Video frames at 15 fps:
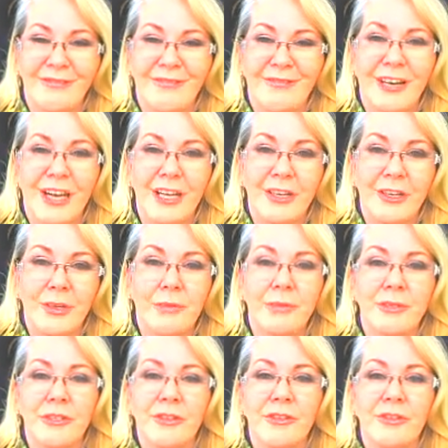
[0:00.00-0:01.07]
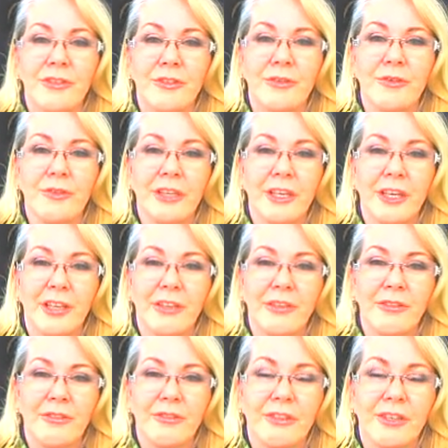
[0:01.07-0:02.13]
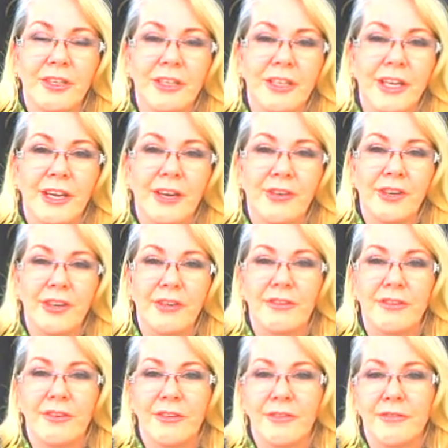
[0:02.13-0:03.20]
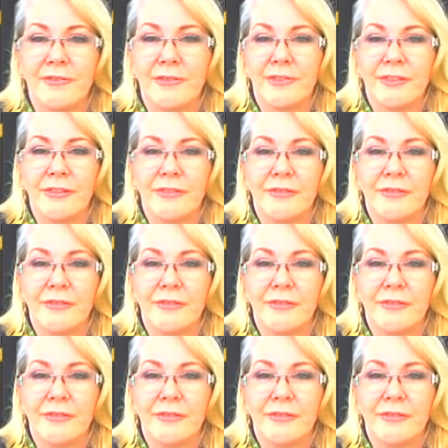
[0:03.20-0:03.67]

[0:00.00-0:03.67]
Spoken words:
right opposite you in your area of